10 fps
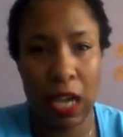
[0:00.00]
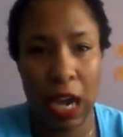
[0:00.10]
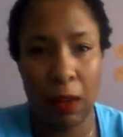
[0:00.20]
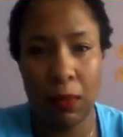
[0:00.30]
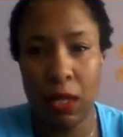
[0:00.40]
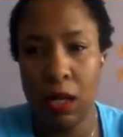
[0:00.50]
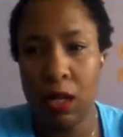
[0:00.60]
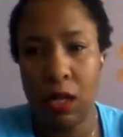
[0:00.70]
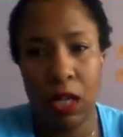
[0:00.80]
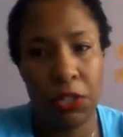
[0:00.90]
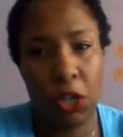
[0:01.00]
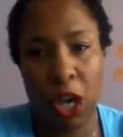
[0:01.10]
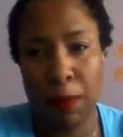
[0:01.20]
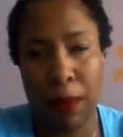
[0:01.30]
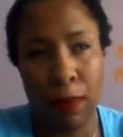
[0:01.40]
time.
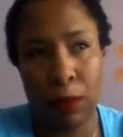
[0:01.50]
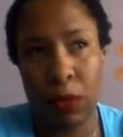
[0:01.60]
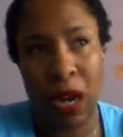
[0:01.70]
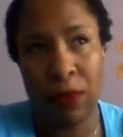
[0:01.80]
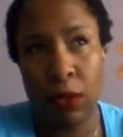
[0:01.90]
Jog my memory.